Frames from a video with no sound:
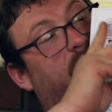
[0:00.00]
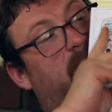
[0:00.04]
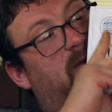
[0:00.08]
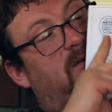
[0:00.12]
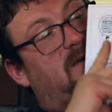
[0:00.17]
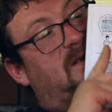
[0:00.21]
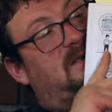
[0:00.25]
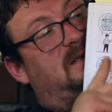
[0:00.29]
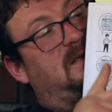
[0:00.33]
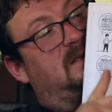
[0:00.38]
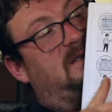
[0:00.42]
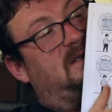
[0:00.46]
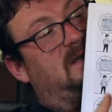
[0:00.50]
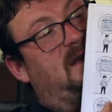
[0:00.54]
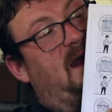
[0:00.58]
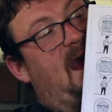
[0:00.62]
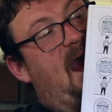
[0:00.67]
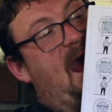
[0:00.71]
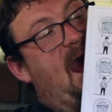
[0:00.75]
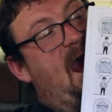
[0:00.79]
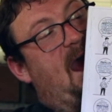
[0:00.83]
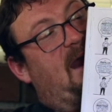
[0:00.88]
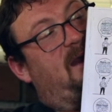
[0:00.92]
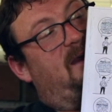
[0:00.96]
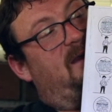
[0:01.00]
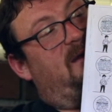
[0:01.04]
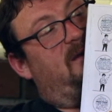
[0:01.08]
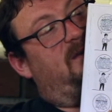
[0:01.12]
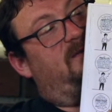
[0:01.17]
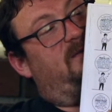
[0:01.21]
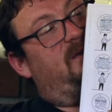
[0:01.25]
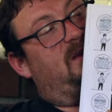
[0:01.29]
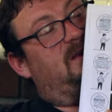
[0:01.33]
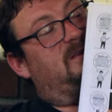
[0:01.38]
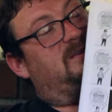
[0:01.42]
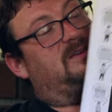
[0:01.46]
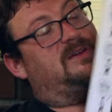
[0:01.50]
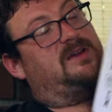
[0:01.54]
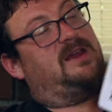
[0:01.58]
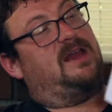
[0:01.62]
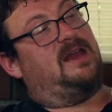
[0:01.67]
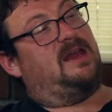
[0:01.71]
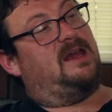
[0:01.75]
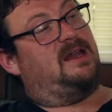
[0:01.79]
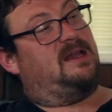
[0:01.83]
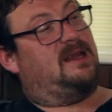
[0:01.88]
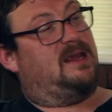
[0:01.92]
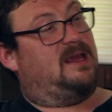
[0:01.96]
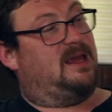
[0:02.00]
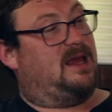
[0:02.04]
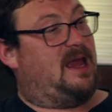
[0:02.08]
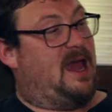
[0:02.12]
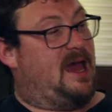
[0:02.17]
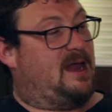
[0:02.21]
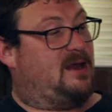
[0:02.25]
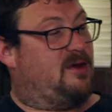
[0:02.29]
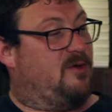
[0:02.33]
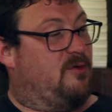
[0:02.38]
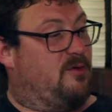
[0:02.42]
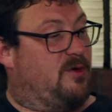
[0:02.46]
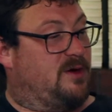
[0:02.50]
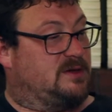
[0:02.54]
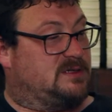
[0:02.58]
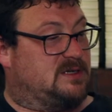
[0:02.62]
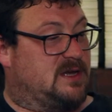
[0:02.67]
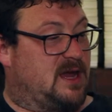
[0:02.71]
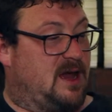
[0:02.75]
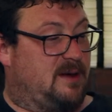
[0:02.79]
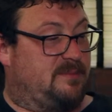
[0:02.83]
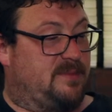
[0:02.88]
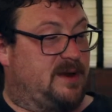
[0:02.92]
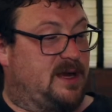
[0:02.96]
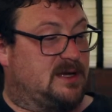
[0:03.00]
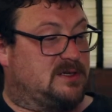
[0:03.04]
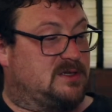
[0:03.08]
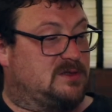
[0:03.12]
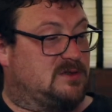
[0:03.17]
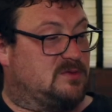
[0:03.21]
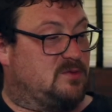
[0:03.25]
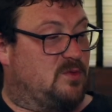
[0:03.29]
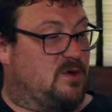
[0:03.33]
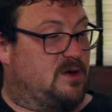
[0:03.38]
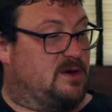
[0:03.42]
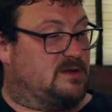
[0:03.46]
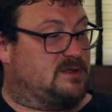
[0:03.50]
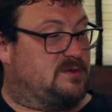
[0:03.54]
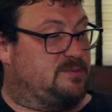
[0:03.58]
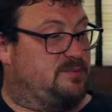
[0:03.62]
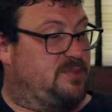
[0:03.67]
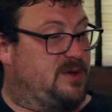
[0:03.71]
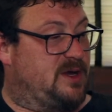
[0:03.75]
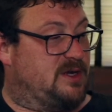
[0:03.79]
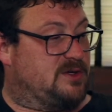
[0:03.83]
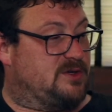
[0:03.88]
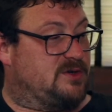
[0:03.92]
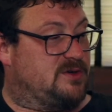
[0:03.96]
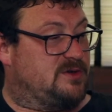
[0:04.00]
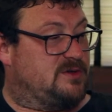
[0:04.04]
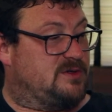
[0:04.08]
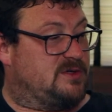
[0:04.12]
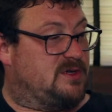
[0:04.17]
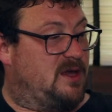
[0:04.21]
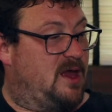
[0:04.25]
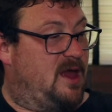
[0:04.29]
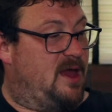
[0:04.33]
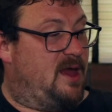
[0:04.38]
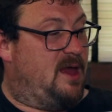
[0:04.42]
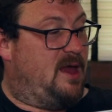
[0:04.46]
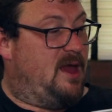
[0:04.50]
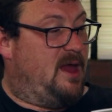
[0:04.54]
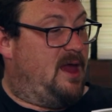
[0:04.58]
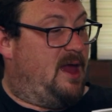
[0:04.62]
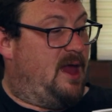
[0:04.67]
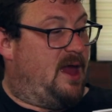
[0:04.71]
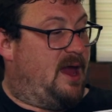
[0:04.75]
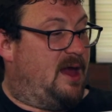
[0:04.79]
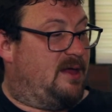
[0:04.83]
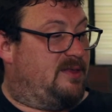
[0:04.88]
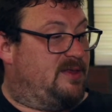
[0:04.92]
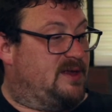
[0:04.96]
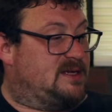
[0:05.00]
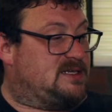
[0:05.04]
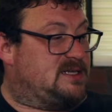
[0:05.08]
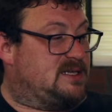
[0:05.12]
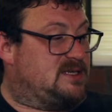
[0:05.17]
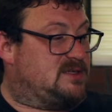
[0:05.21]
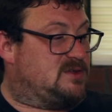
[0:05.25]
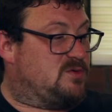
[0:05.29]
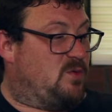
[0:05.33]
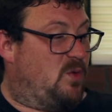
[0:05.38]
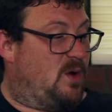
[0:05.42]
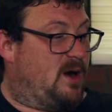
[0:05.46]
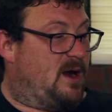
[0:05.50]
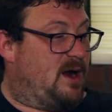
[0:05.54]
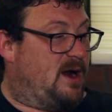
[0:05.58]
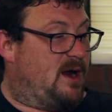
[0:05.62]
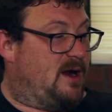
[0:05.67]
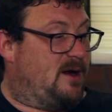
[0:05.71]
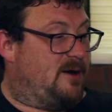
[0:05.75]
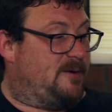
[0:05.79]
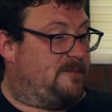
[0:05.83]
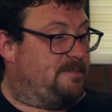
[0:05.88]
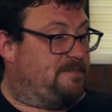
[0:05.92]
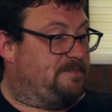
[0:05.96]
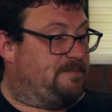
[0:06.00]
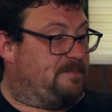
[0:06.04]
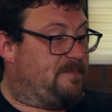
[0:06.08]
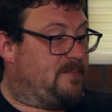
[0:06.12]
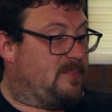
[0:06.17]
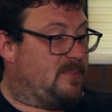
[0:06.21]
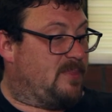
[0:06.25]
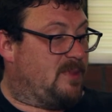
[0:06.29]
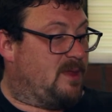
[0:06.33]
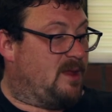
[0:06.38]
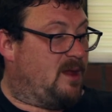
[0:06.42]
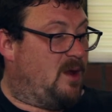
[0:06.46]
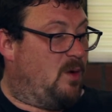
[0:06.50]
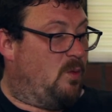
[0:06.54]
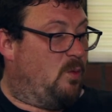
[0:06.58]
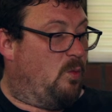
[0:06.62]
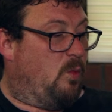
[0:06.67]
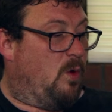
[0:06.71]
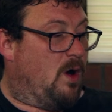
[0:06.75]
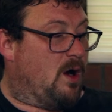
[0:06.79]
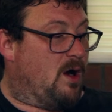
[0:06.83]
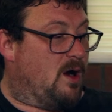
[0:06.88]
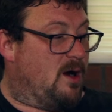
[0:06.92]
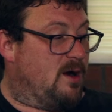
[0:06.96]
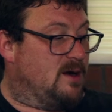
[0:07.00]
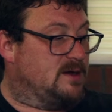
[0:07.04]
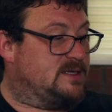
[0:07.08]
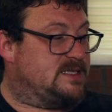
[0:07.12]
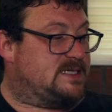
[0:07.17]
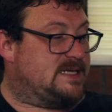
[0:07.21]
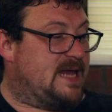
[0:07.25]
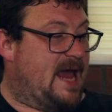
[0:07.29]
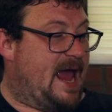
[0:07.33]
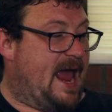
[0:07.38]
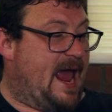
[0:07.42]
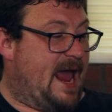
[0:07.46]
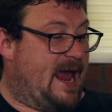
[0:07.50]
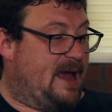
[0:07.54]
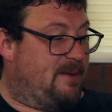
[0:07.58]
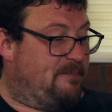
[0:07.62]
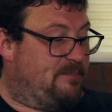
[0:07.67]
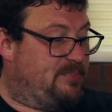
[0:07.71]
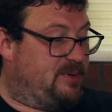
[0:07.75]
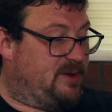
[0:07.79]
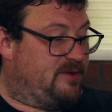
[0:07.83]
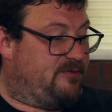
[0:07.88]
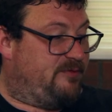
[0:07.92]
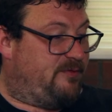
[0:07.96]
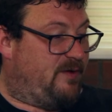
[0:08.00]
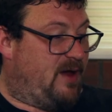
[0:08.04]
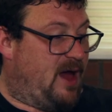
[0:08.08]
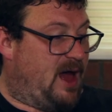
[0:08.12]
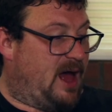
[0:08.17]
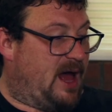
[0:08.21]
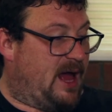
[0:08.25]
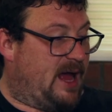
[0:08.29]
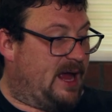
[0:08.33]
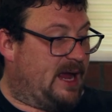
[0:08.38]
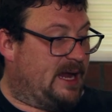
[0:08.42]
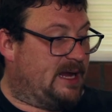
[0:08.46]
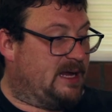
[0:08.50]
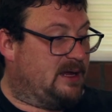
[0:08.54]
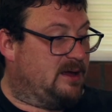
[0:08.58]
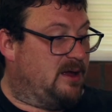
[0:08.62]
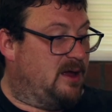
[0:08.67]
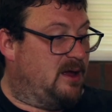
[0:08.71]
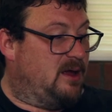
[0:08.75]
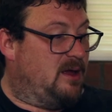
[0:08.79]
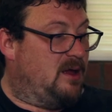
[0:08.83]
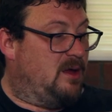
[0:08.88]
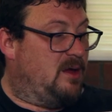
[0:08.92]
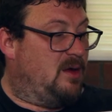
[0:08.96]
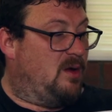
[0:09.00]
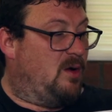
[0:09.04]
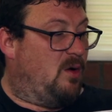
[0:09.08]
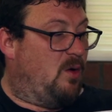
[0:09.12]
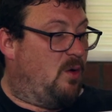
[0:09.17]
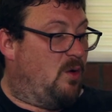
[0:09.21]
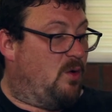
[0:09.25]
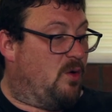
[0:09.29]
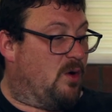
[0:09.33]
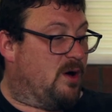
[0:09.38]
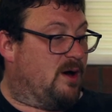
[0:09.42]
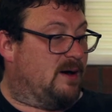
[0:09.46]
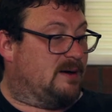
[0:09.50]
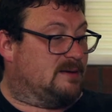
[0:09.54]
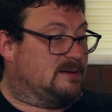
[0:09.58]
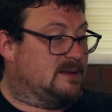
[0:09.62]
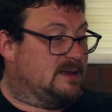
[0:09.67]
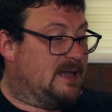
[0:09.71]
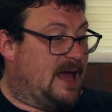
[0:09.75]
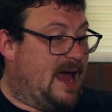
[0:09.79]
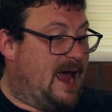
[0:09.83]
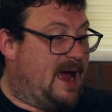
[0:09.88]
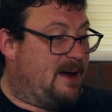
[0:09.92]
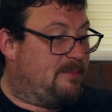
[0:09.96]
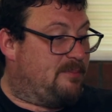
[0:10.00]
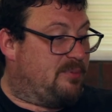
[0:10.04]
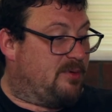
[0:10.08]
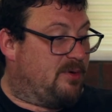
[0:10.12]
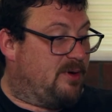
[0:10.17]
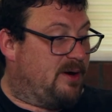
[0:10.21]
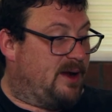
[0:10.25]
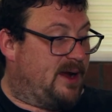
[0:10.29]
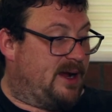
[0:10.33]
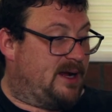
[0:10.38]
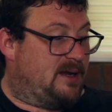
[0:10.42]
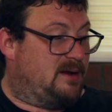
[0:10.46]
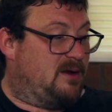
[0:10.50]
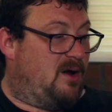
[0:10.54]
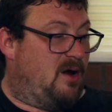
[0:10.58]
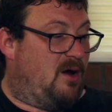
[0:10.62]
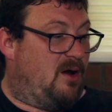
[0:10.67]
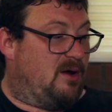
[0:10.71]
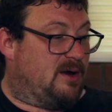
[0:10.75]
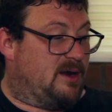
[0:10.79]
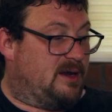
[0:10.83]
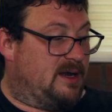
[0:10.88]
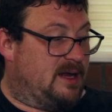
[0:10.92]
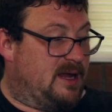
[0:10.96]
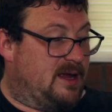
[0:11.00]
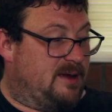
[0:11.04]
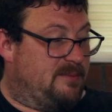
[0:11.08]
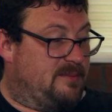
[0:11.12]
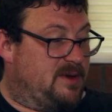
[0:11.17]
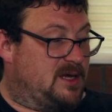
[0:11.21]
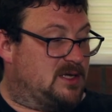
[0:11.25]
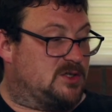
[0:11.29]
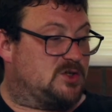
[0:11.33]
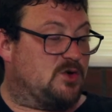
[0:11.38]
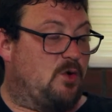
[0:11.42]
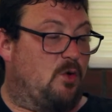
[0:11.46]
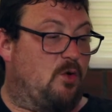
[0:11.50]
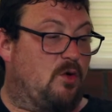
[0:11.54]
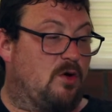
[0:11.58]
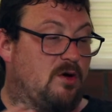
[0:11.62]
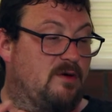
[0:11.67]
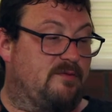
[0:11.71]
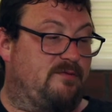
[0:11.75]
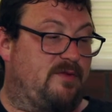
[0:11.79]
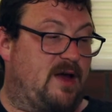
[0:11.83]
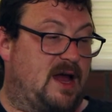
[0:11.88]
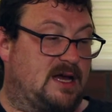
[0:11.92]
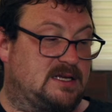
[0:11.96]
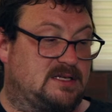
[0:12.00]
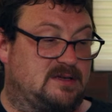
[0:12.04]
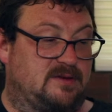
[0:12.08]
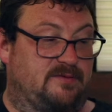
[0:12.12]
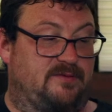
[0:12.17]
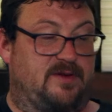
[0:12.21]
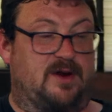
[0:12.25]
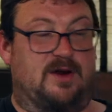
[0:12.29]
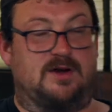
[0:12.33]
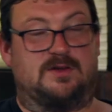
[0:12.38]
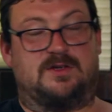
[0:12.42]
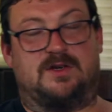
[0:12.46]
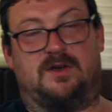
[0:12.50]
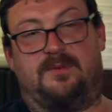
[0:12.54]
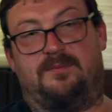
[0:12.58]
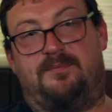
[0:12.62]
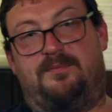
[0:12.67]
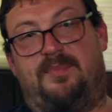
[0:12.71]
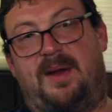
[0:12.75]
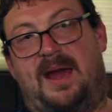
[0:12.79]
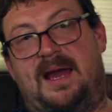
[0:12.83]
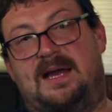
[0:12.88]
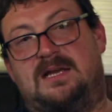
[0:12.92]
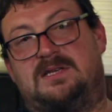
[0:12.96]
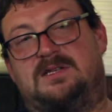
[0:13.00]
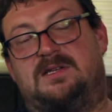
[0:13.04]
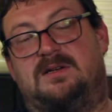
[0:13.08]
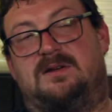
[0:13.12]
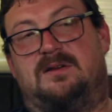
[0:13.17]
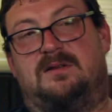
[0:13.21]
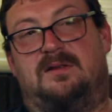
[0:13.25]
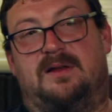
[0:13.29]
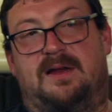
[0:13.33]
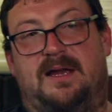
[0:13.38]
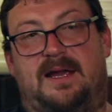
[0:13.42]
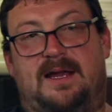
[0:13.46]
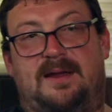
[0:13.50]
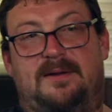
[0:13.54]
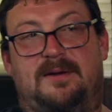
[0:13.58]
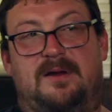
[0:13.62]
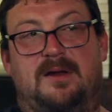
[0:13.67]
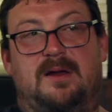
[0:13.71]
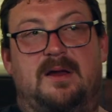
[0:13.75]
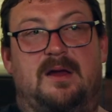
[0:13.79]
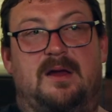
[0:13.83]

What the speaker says: This is an additive. These are, again, categories, combinations of words and pictures. And this is where words amplify or elaborate on an image, or vice versa. Basically,